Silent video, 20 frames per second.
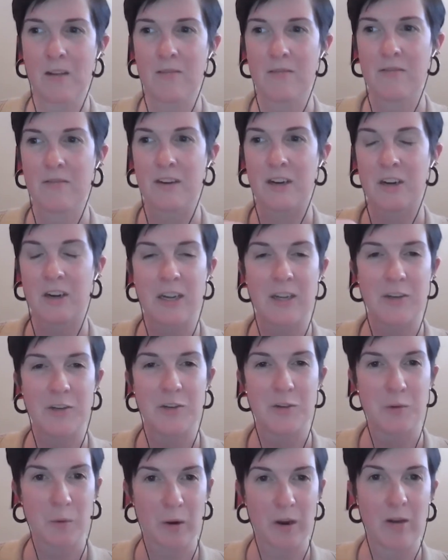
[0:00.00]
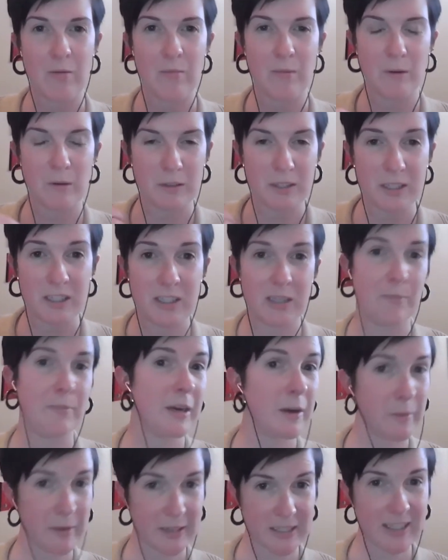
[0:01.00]
very enjoyable
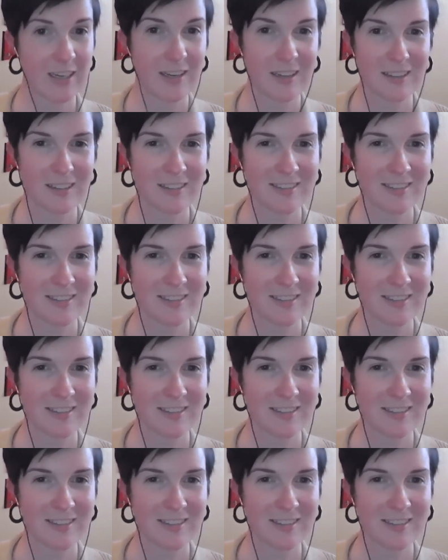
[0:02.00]
sipping whiskey.